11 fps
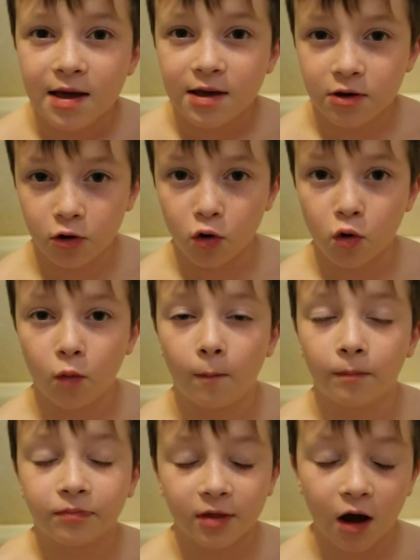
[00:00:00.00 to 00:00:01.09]
you
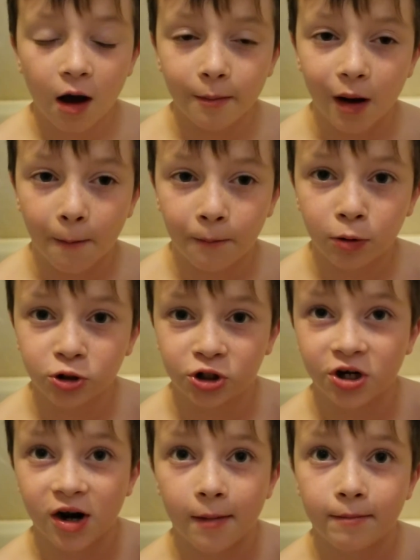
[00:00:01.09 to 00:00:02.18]
um, push
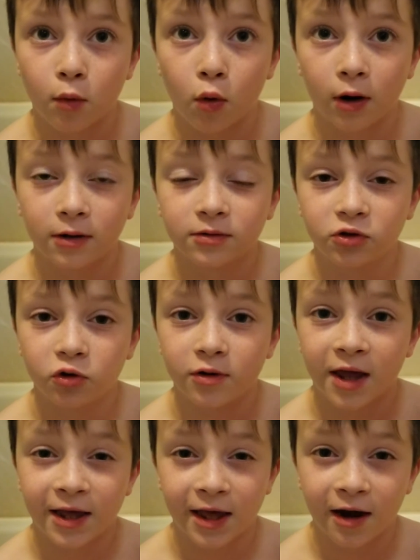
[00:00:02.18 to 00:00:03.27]
it up more so you
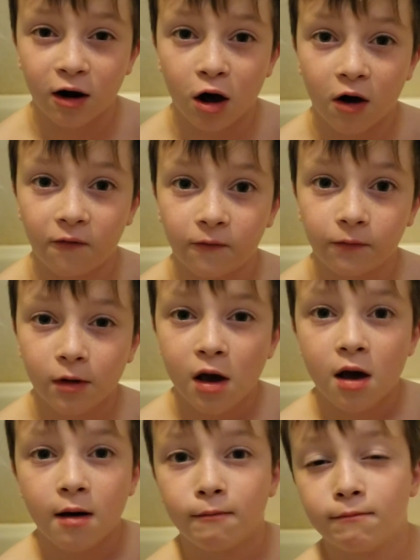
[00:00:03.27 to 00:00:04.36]
can get it off.
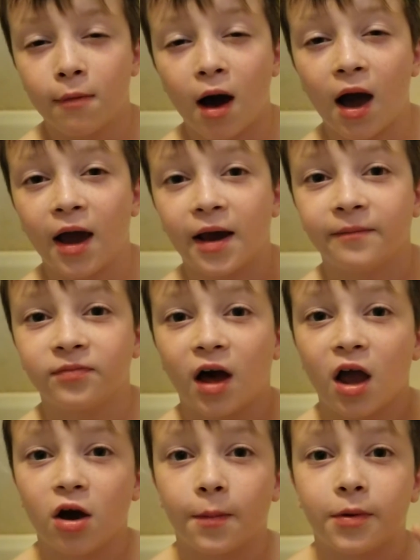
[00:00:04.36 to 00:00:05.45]
Bye.
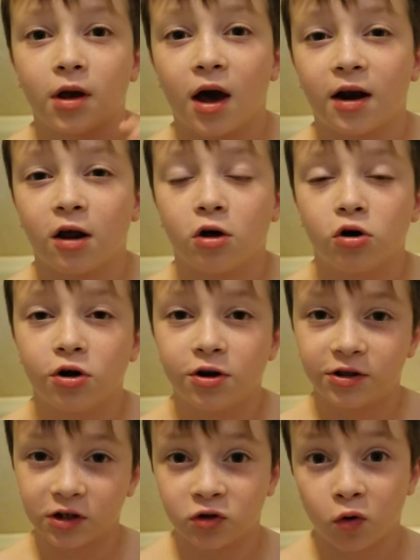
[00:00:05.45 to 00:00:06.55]
I hope you had a
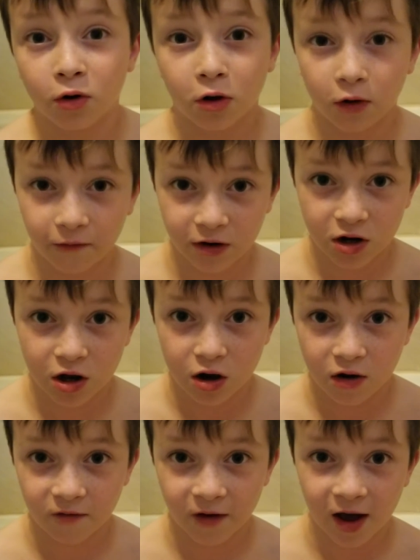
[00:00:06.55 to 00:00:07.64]
good tutorial video
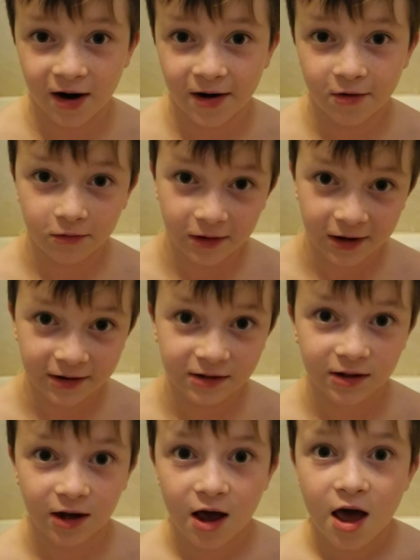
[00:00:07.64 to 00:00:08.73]
of how to do
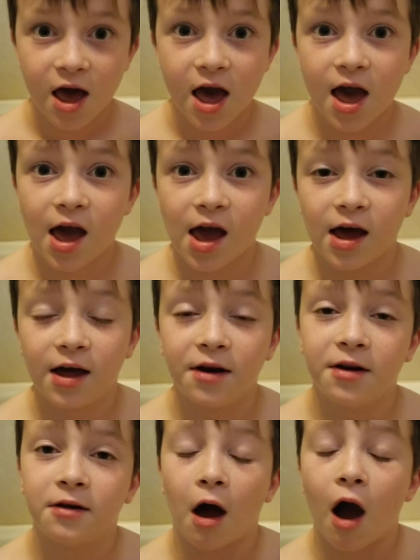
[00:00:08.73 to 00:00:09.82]
this
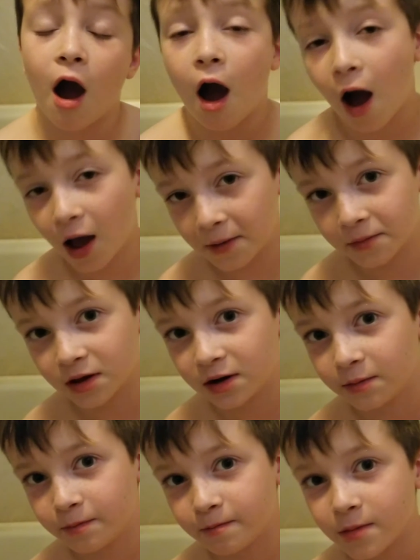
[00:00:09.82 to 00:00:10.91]
and I'm
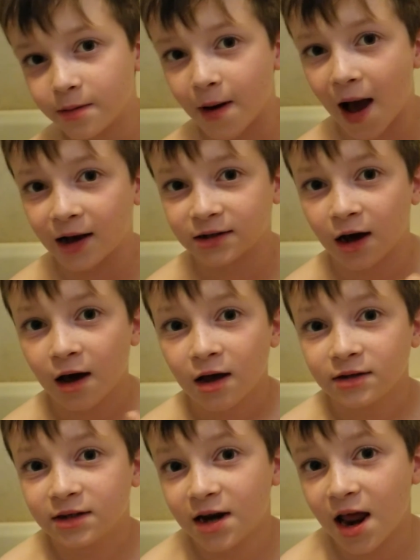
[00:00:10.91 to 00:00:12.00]
going to be back
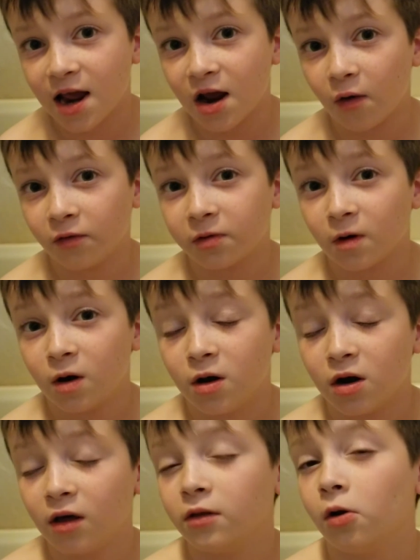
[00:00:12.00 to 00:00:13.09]
today with
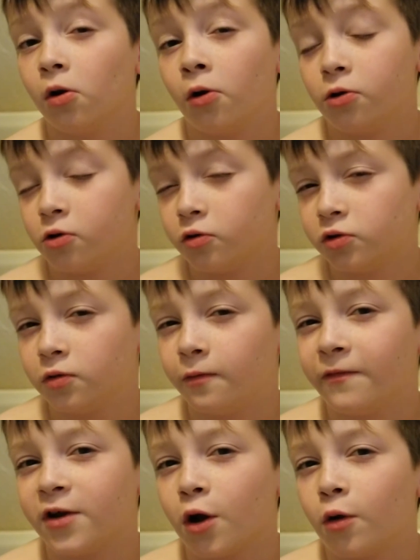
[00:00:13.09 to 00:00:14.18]
another YouTube
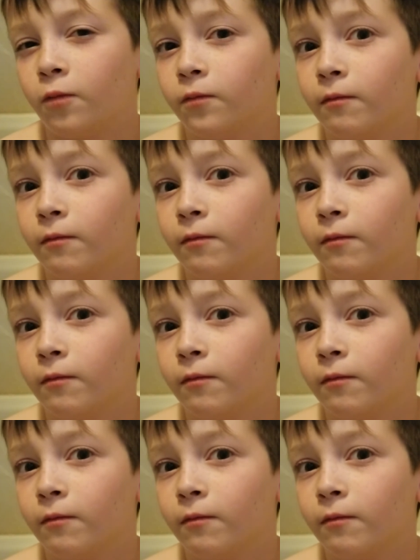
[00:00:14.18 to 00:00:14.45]
video.